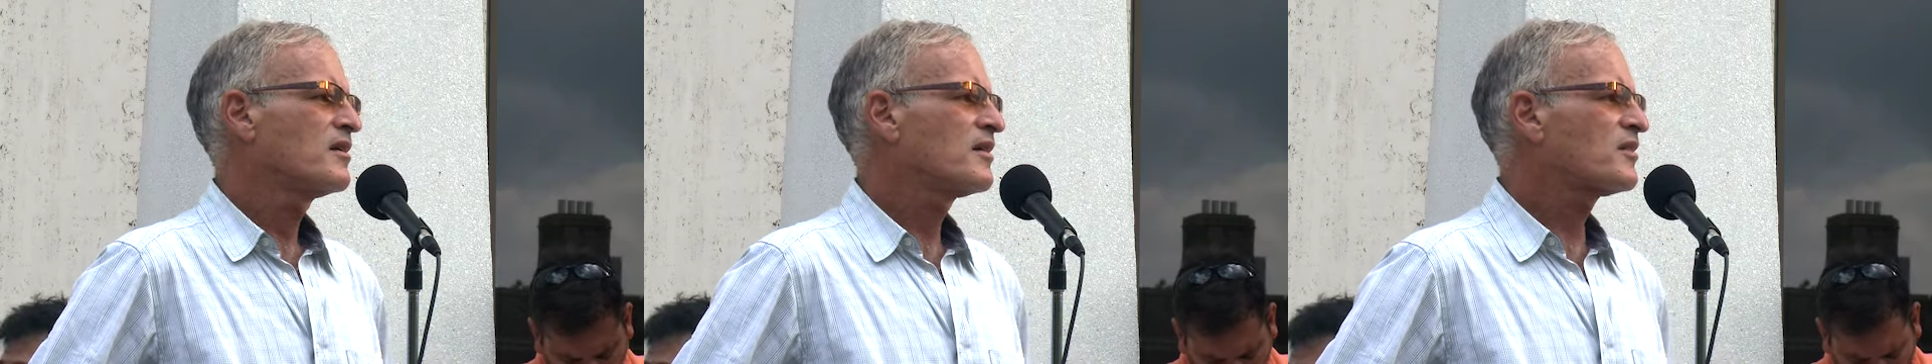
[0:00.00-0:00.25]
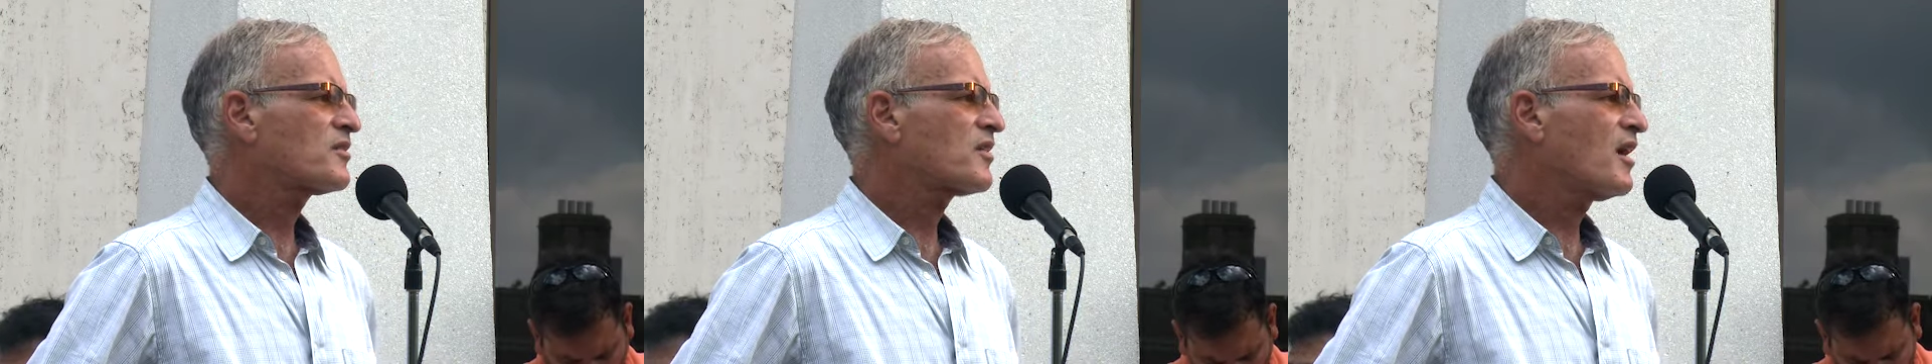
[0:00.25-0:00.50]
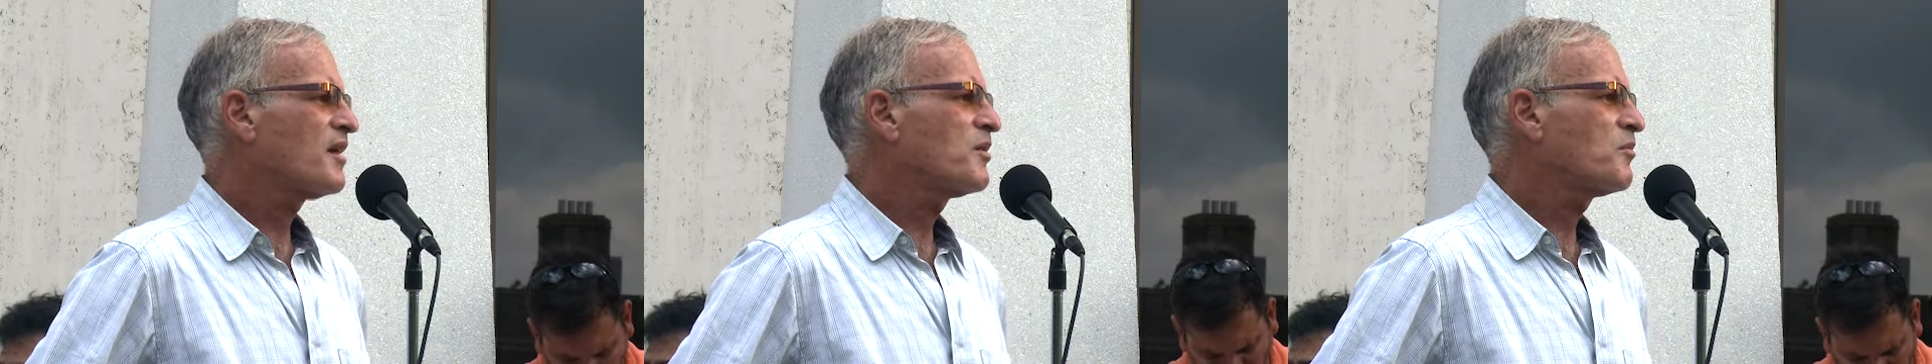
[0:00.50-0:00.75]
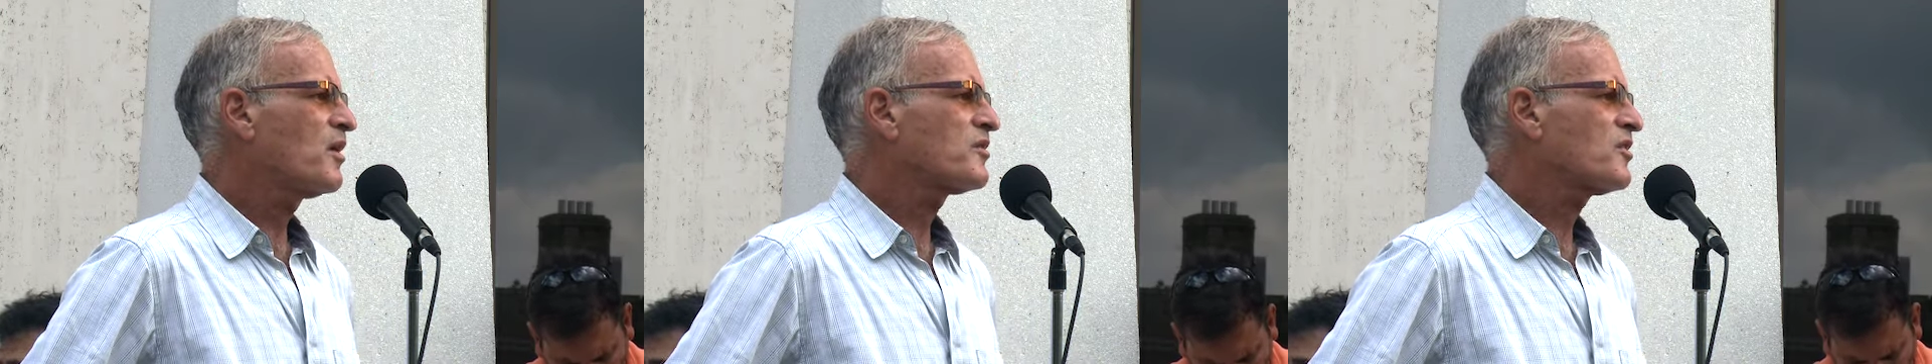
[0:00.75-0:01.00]
This time
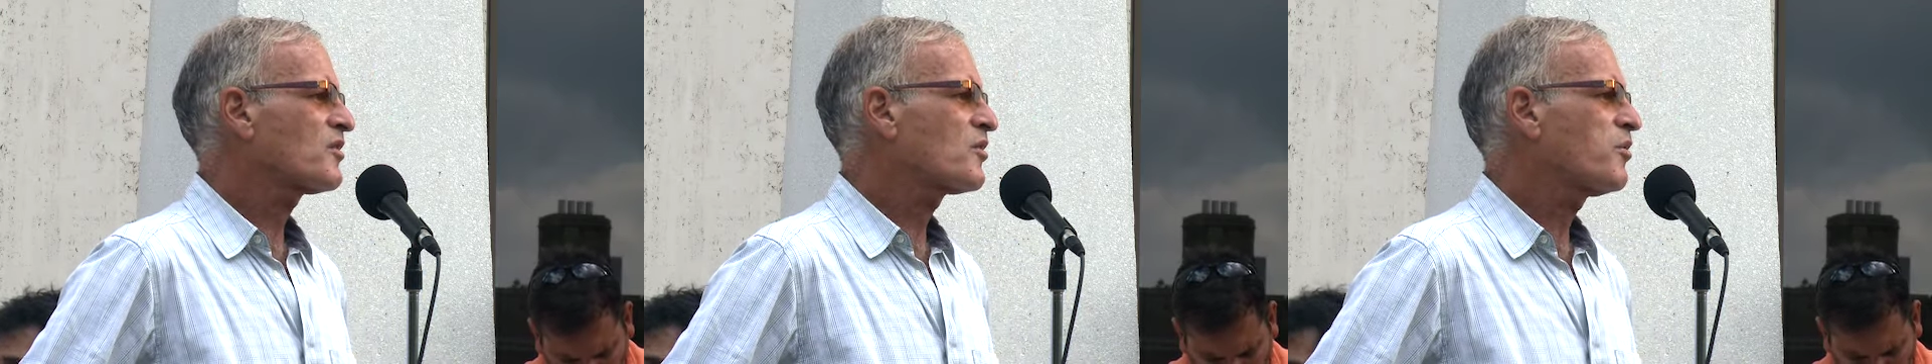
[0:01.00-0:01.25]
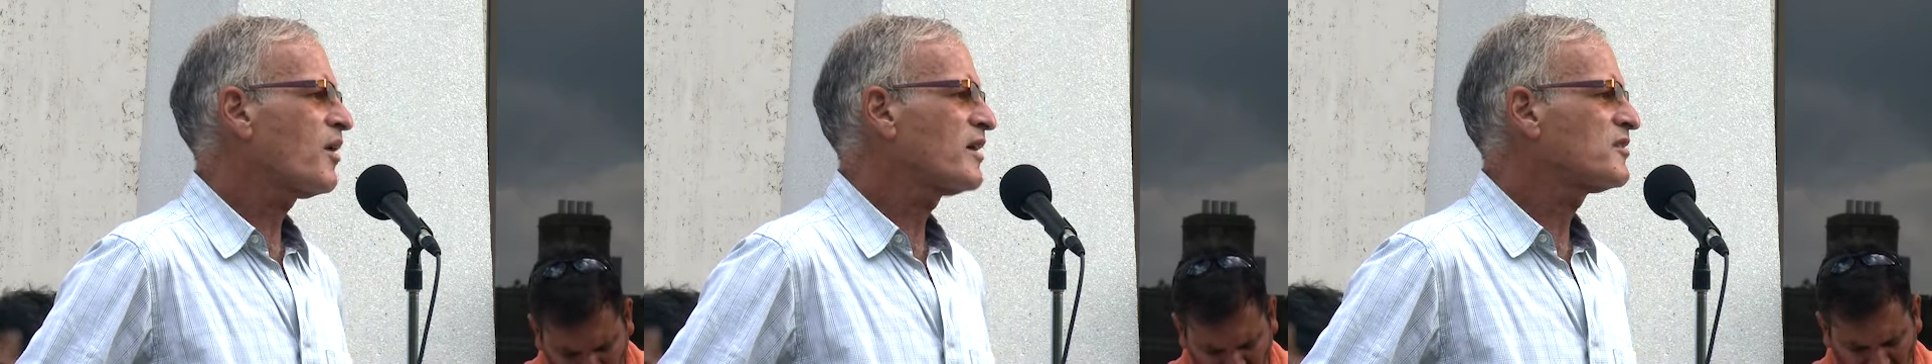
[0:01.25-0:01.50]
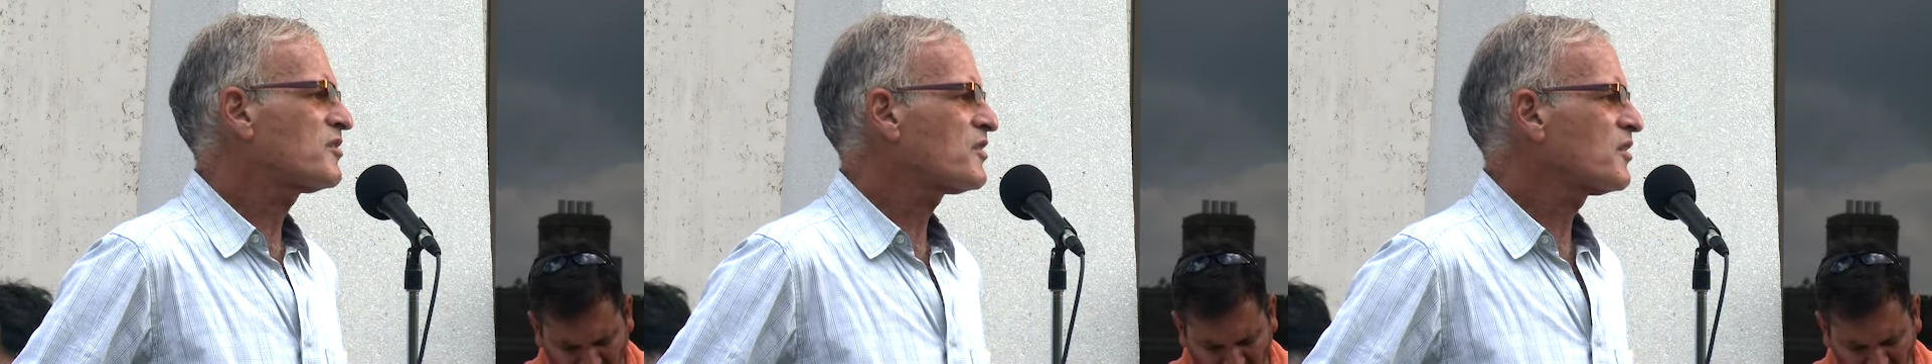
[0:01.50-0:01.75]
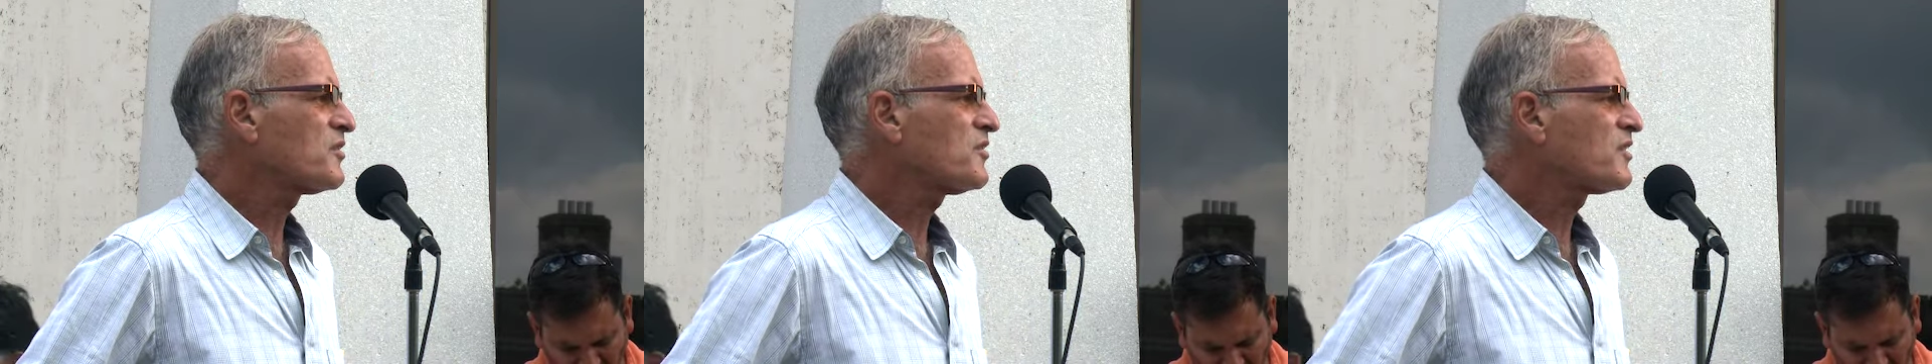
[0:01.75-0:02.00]
it wasn't quite
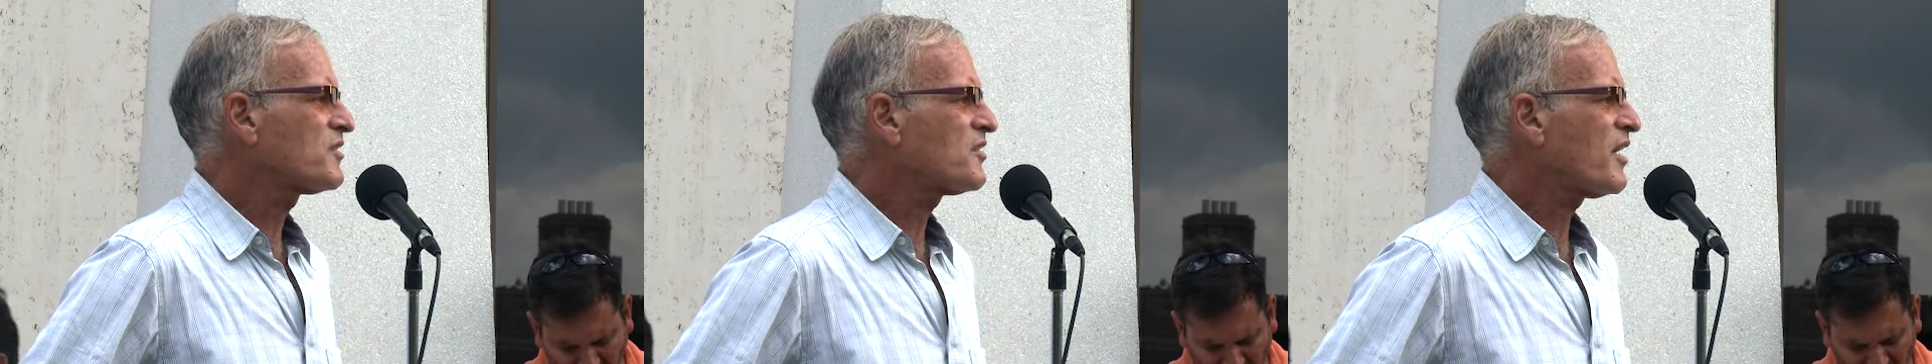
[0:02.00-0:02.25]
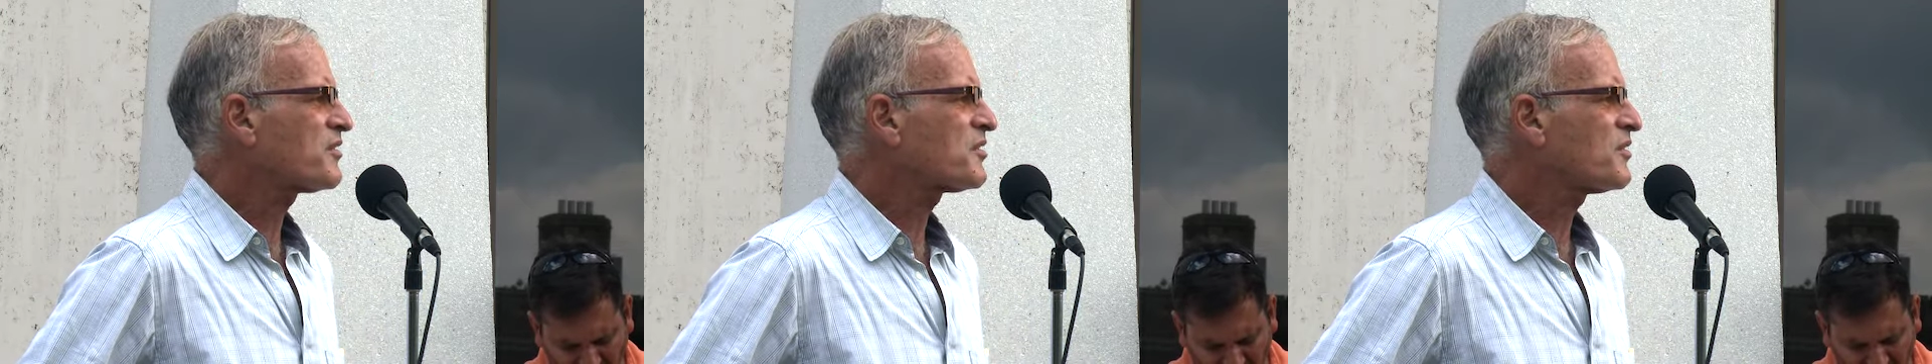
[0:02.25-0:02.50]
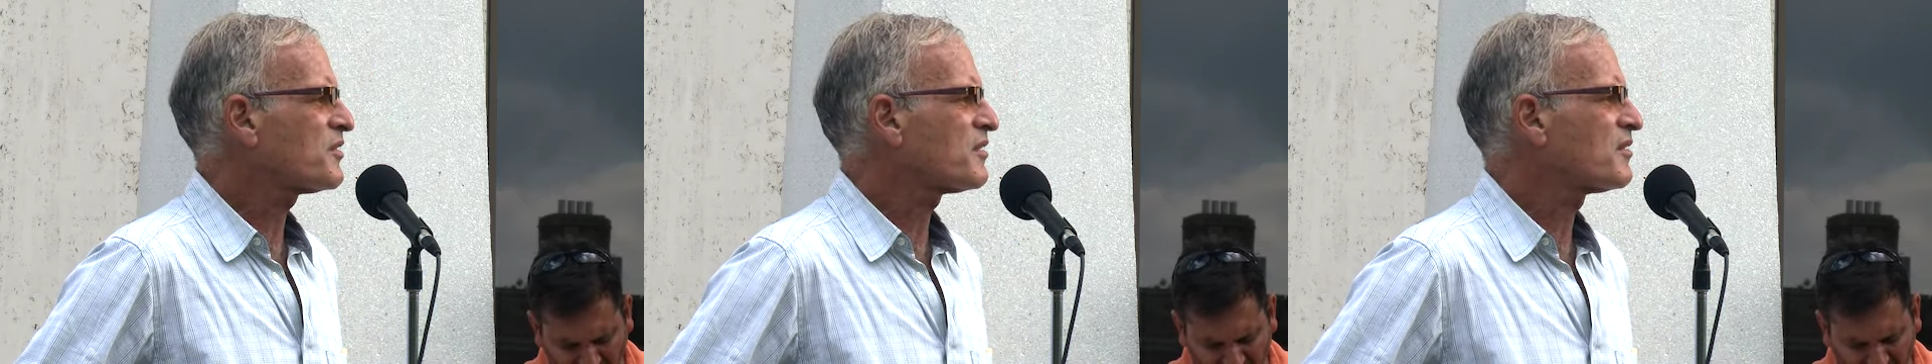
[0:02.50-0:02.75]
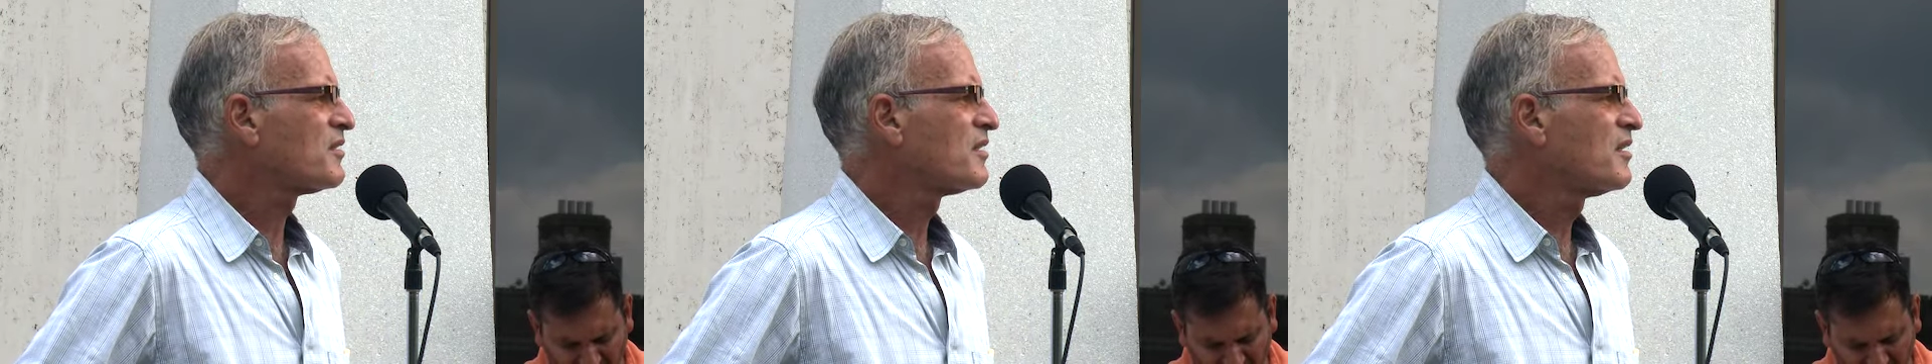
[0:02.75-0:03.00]
so successful,